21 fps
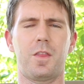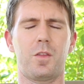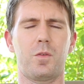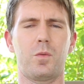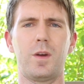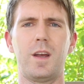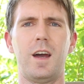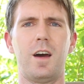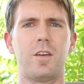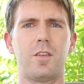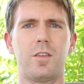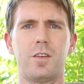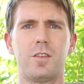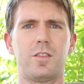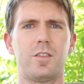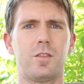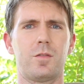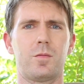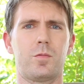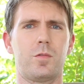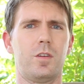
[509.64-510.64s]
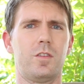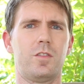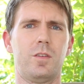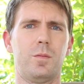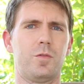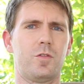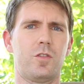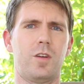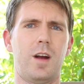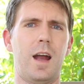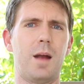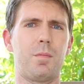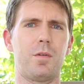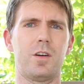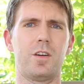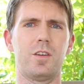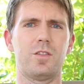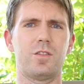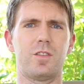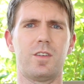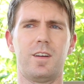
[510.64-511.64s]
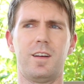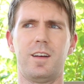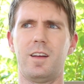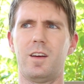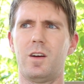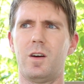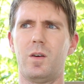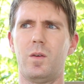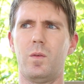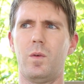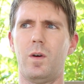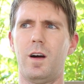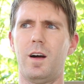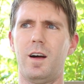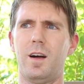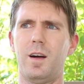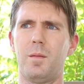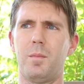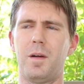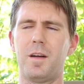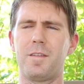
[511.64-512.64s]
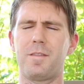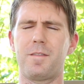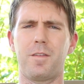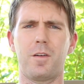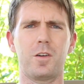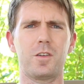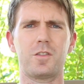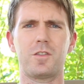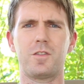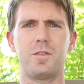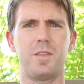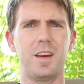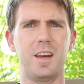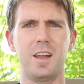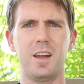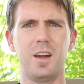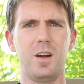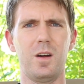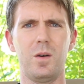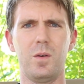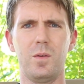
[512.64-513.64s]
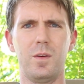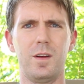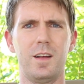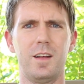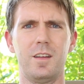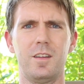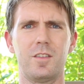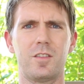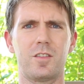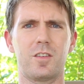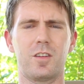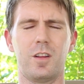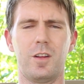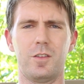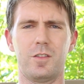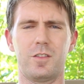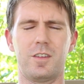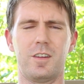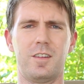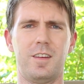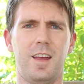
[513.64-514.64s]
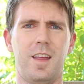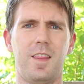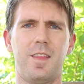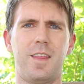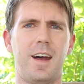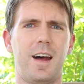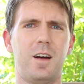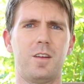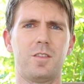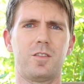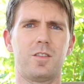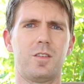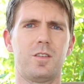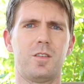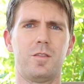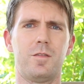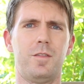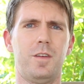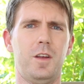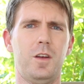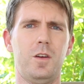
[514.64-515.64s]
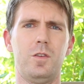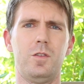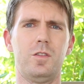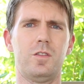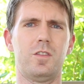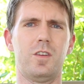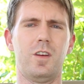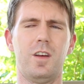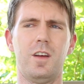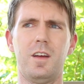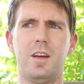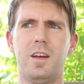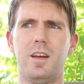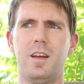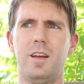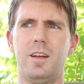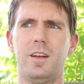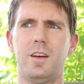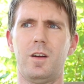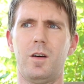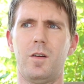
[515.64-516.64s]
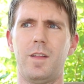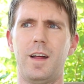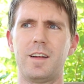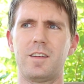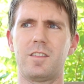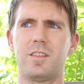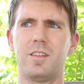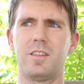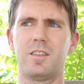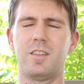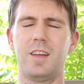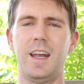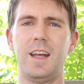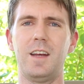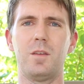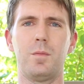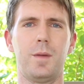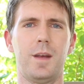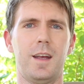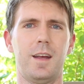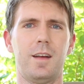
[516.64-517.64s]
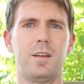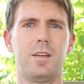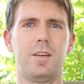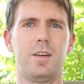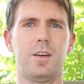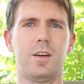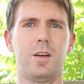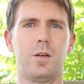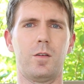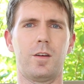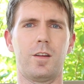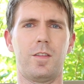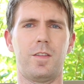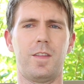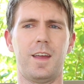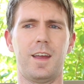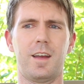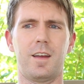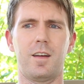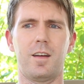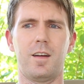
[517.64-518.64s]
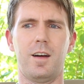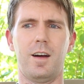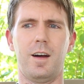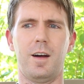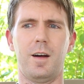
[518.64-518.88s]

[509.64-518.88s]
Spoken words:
300 subscribers. My first video is close to 10,000 views. That's insane to me, to think,